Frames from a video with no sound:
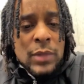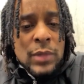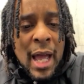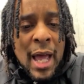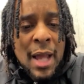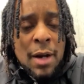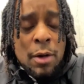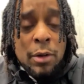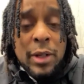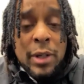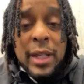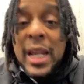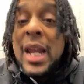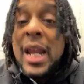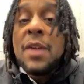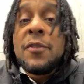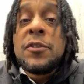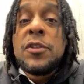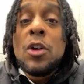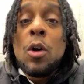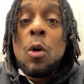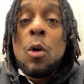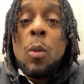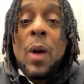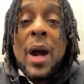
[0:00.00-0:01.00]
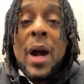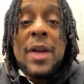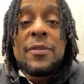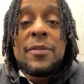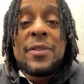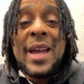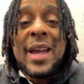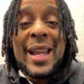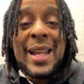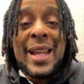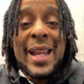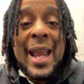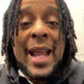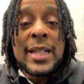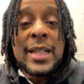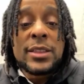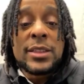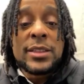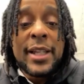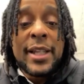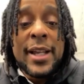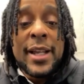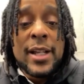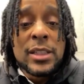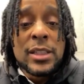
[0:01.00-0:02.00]
I don't care if your wife got
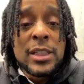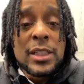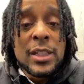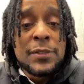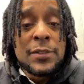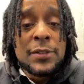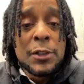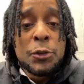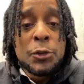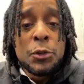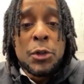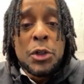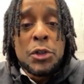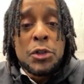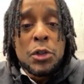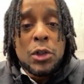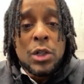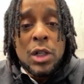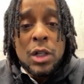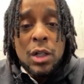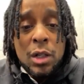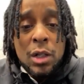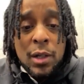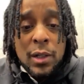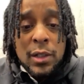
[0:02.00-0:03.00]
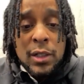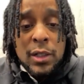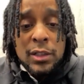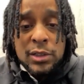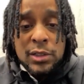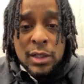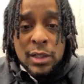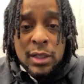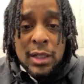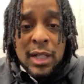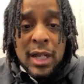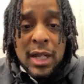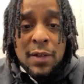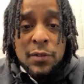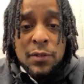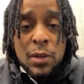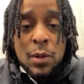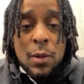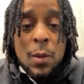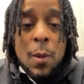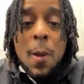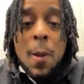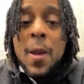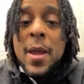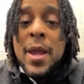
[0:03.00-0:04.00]
antennas. If she treats you good and she loves
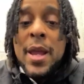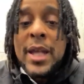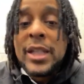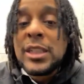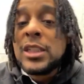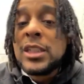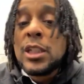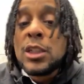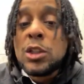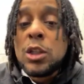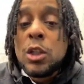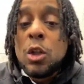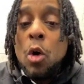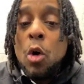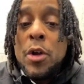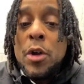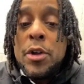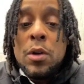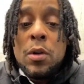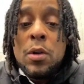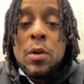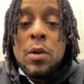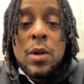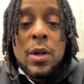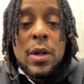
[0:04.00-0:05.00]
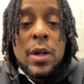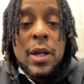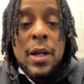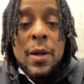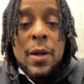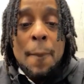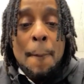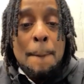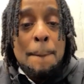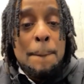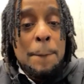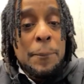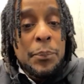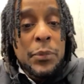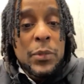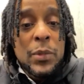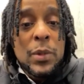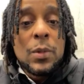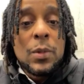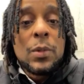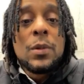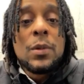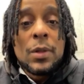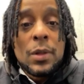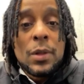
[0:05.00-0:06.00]
you and she's loyal,
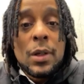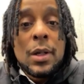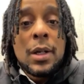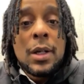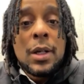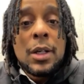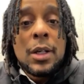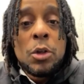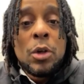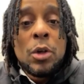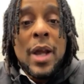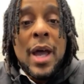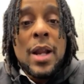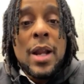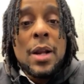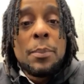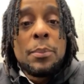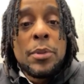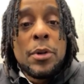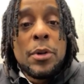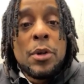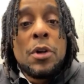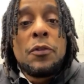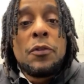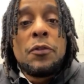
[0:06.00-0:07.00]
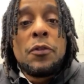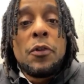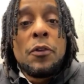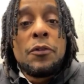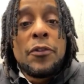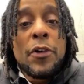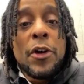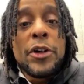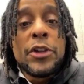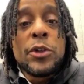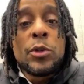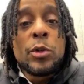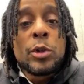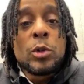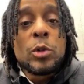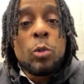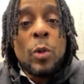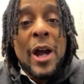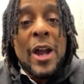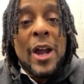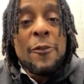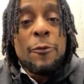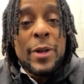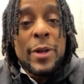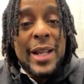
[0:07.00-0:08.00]
You got a beautiful, virtuous
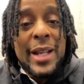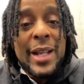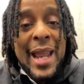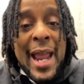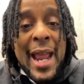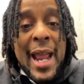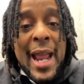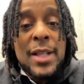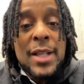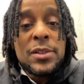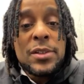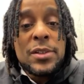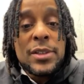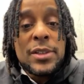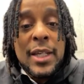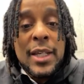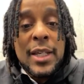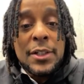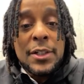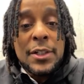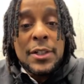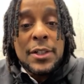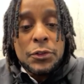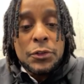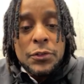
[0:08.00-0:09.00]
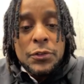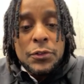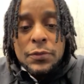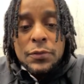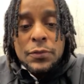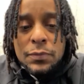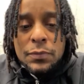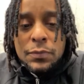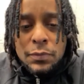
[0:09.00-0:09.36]
wife with antennas.